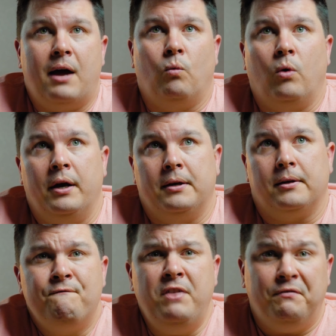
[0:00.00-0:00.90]
at what
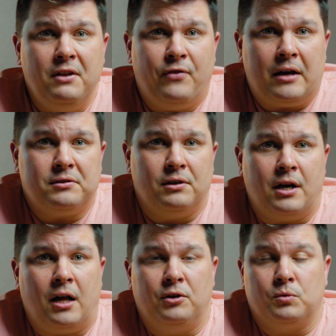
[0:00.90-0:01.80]

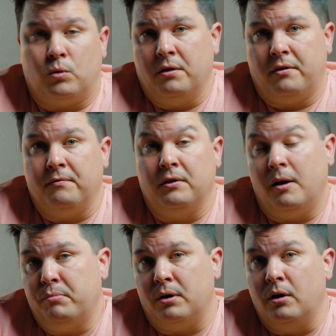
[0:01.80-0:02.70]
$50,000 worth of
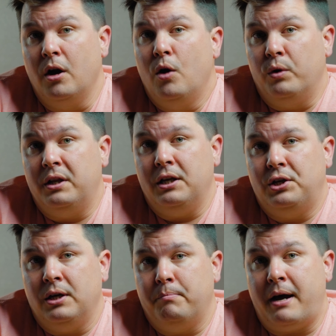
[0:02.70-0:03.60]
lumber would
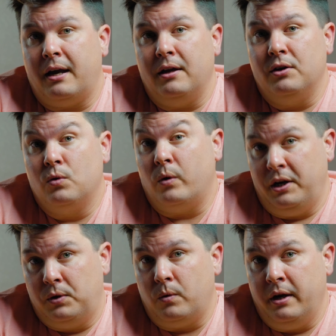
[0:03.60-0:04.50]
get you back in
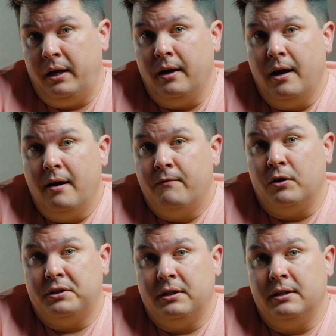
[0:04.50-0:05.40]
2020
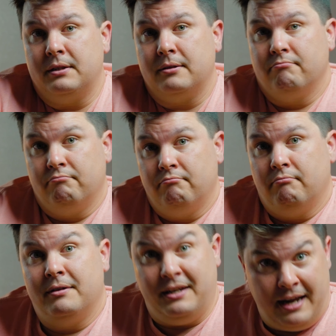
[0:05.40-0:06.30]
versus
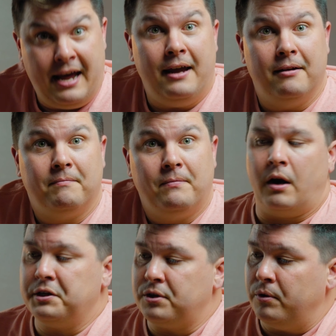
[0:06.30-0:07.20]
today.
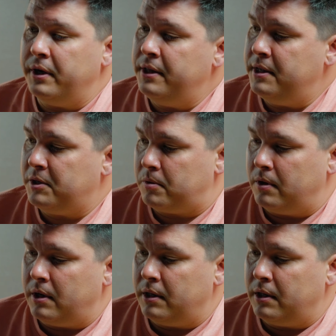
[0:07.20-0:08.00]
All right, so in this